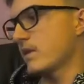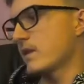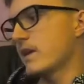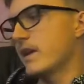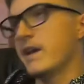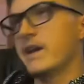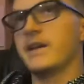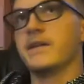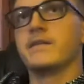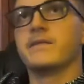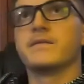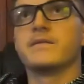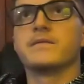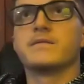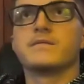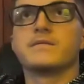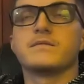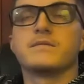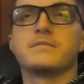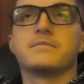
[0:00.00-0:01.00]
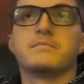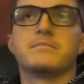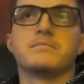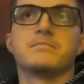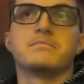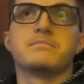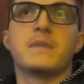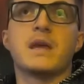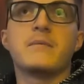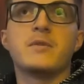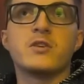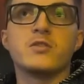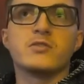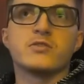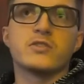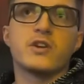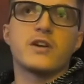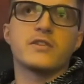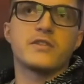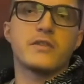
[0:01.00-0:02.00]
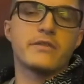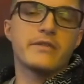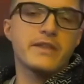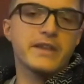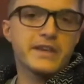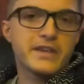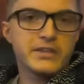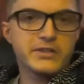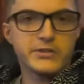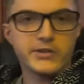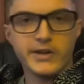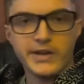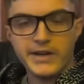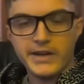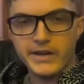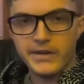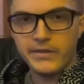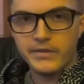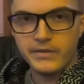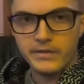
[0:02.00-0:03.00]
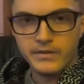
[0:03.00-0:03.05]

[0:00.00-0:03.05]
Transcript: and maybe you start to think in your head,